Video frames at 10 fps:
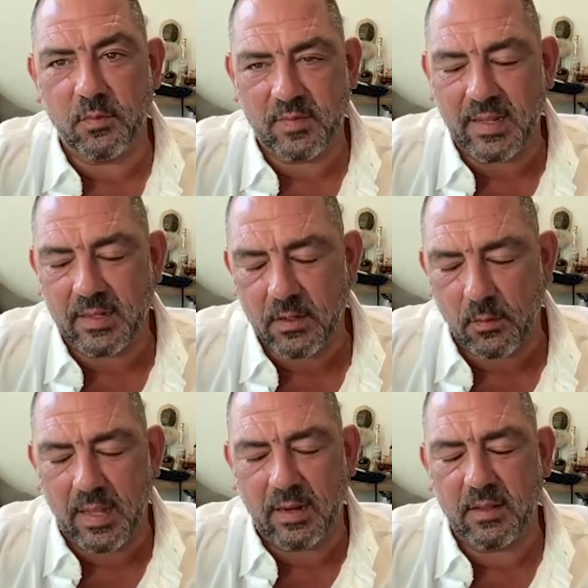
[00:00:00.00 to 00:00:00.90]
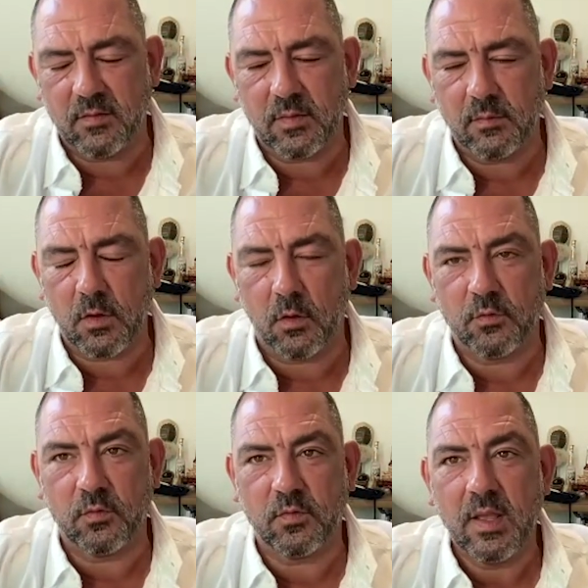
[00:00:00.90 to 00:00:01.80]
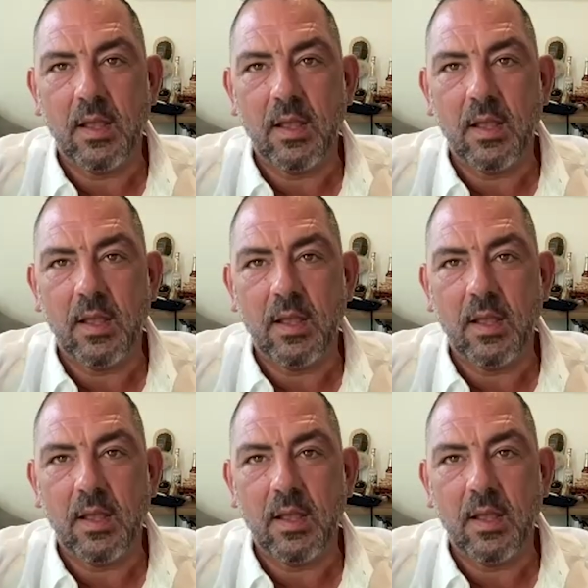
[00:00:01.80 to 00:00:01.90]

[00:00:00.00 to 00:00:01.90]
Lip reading: Is that a lot of these cultures,